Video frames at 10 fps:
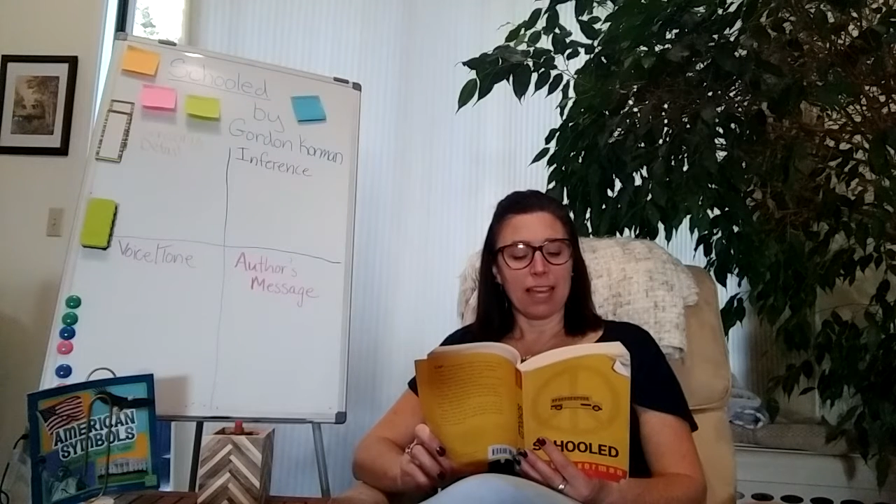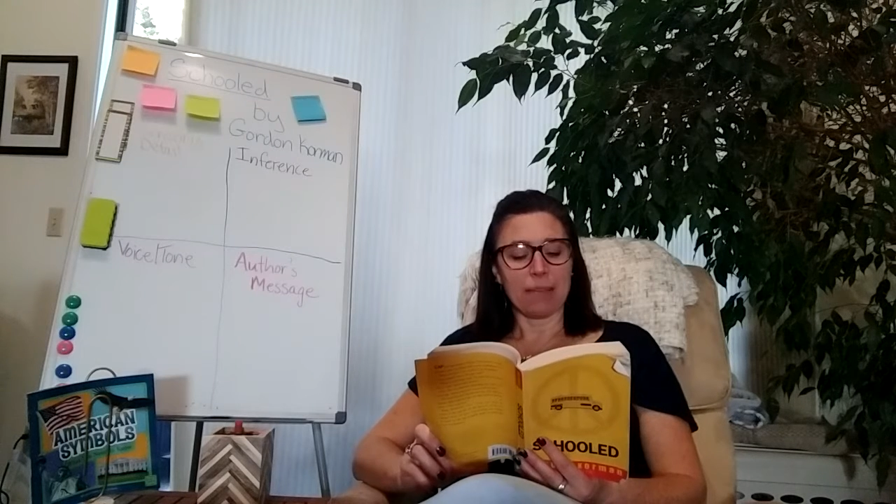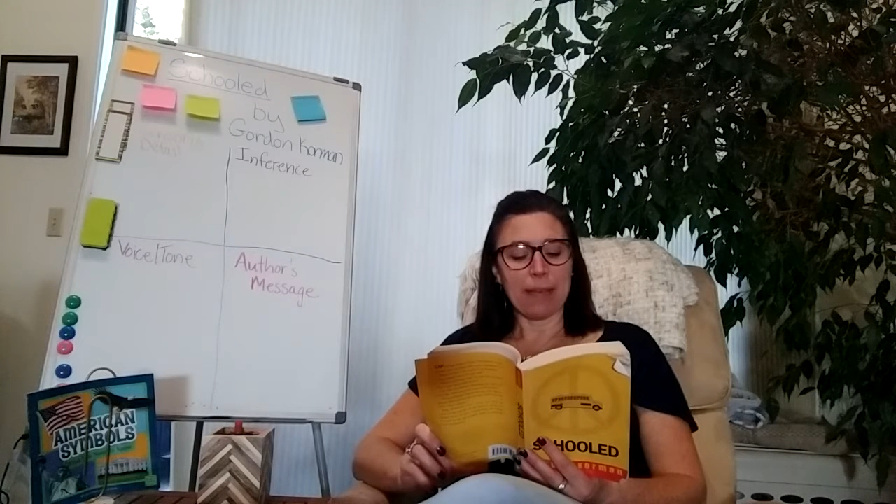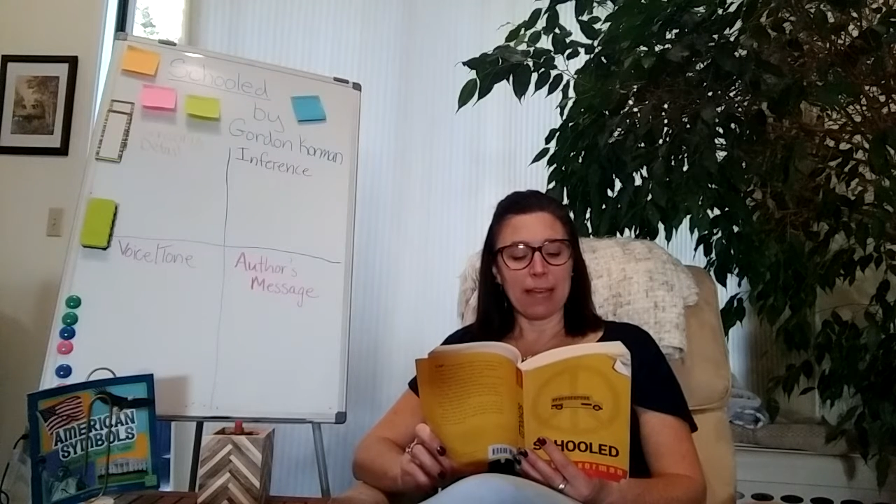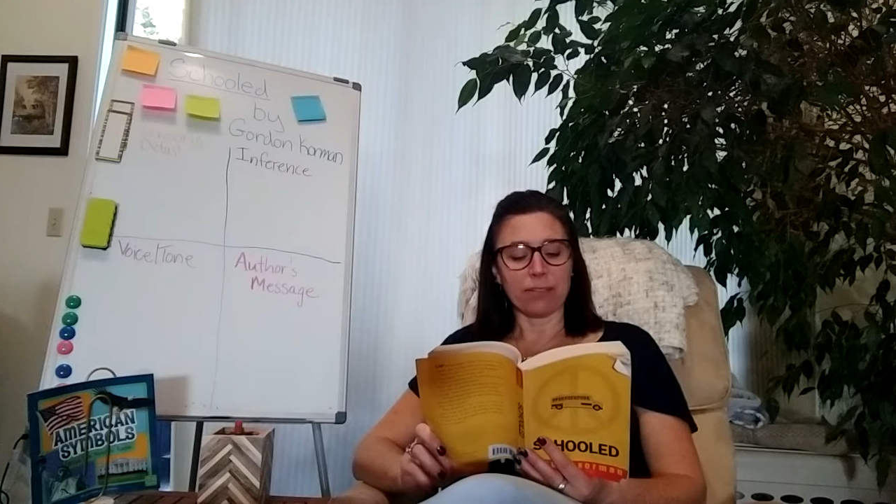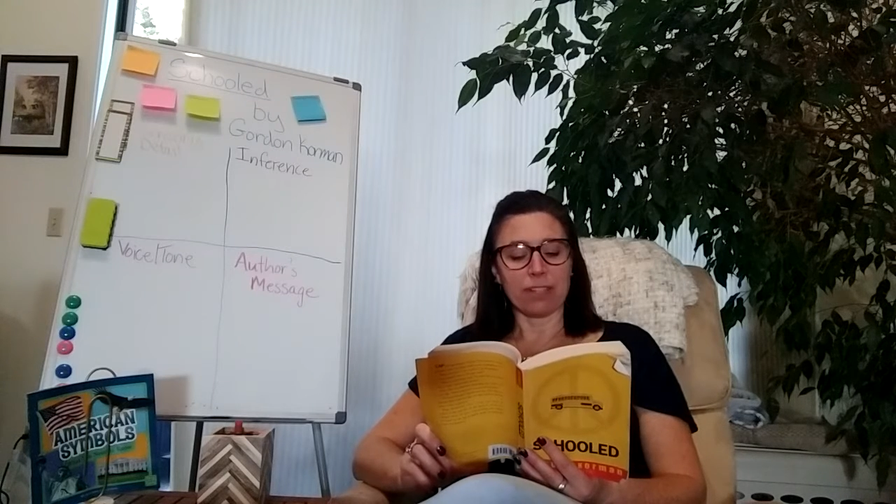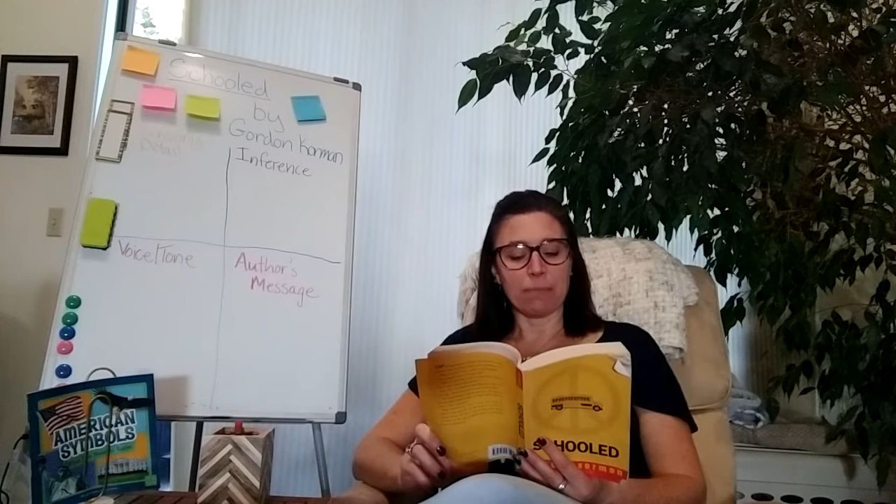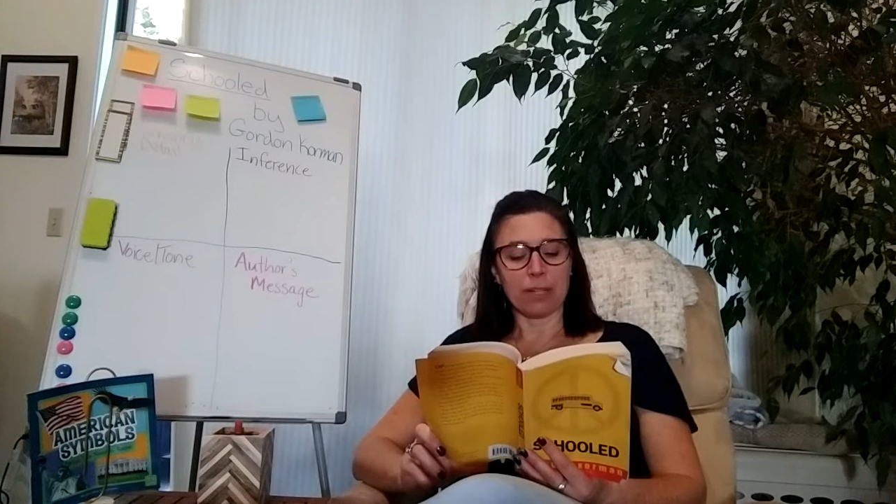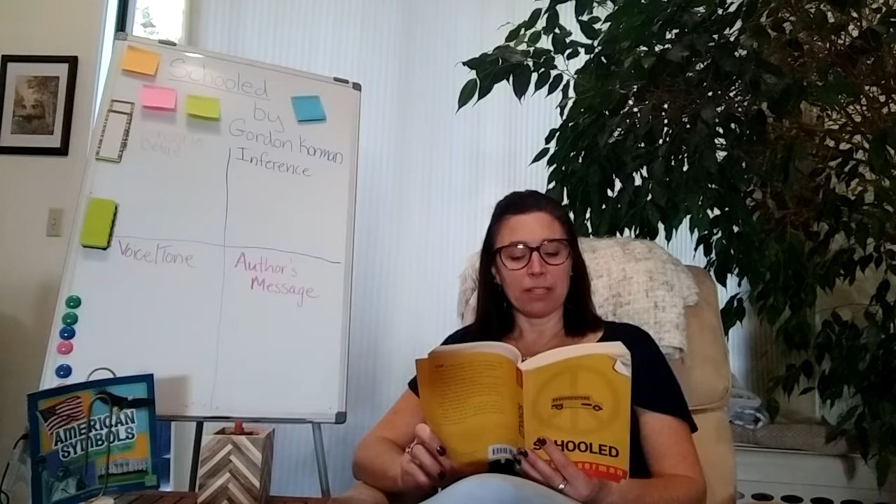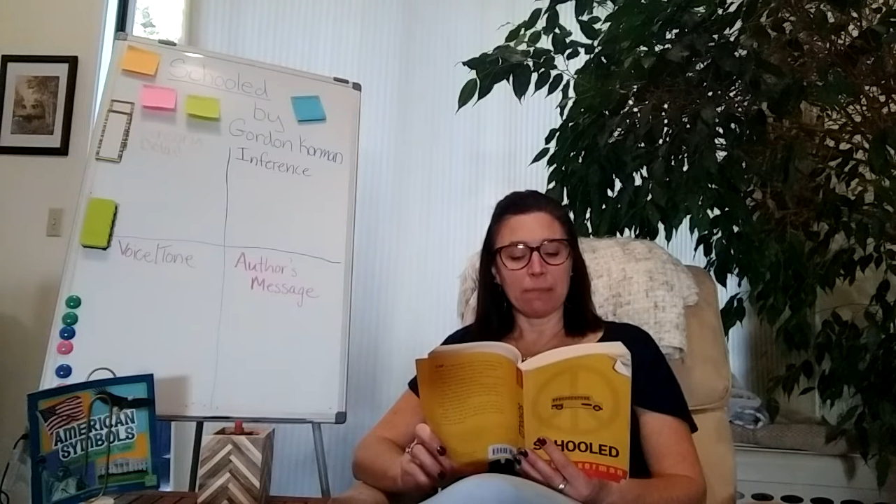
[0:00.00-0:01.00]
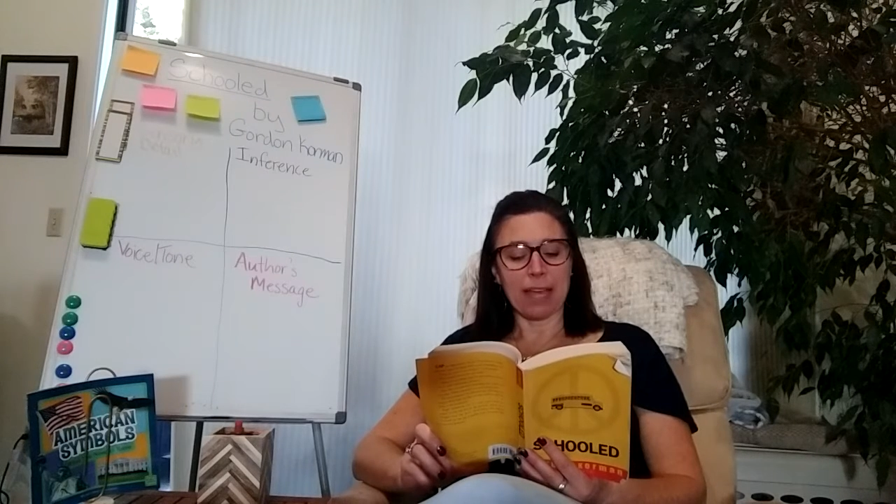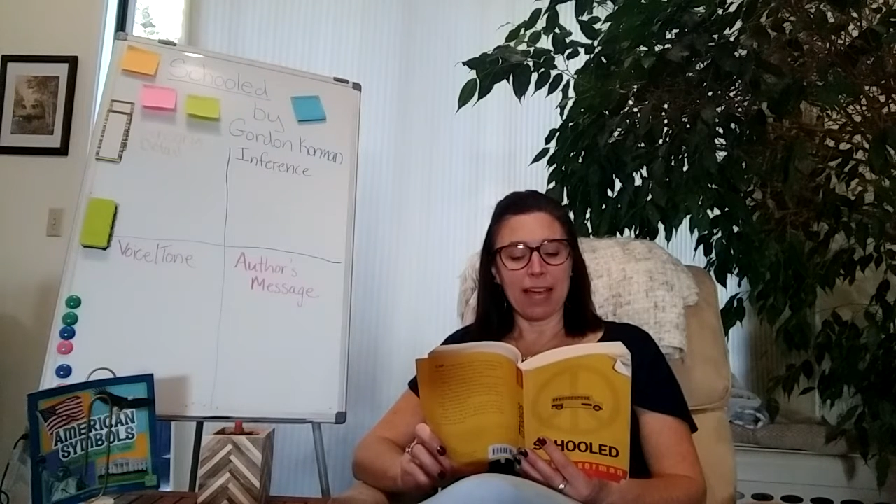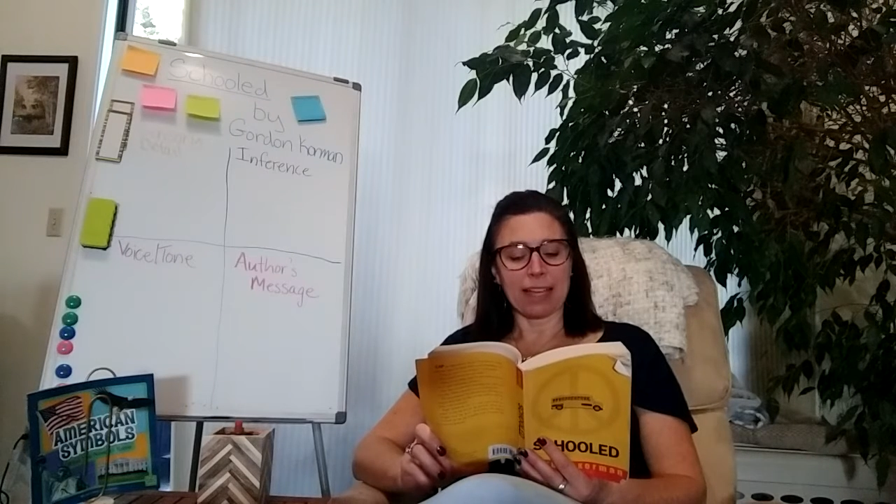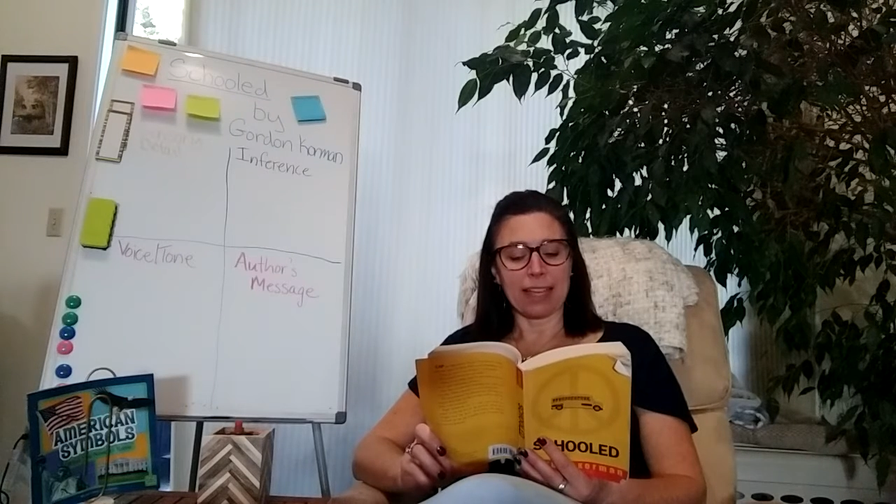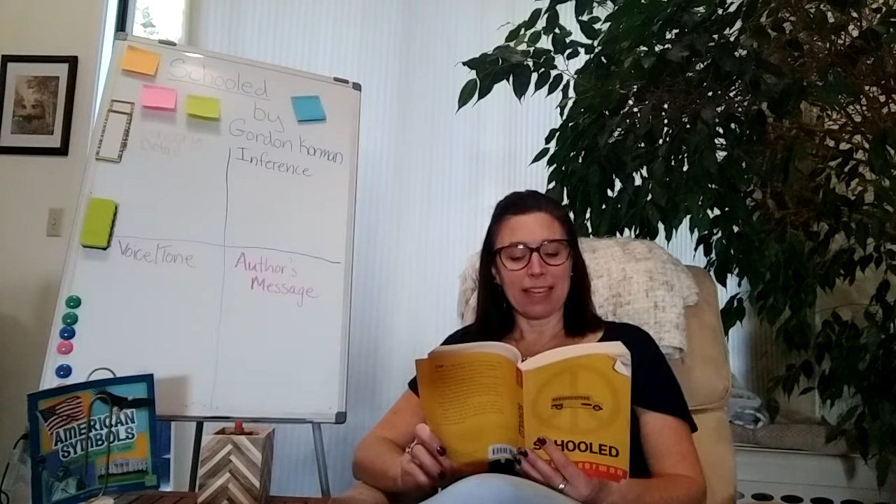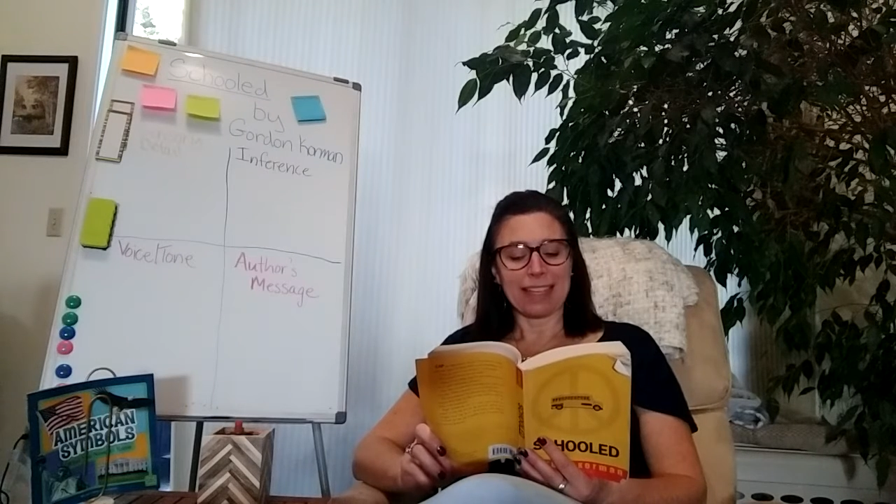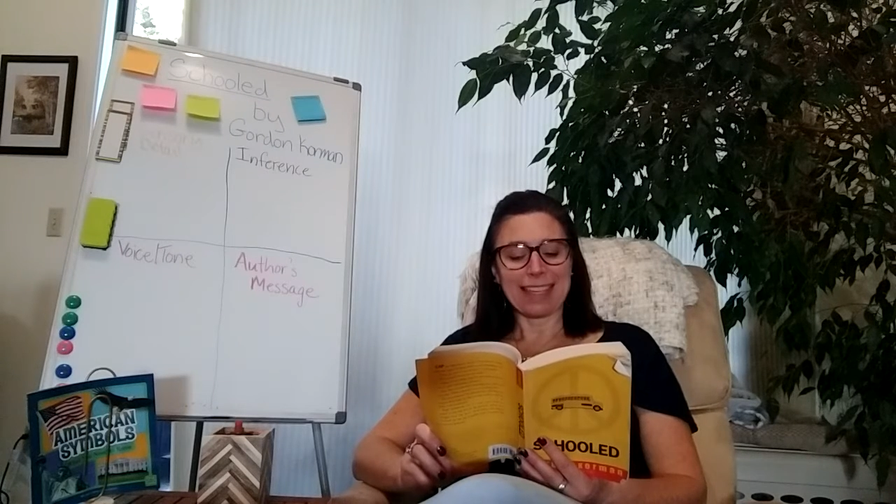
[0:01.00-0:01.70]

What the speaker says: I pounded him on the back,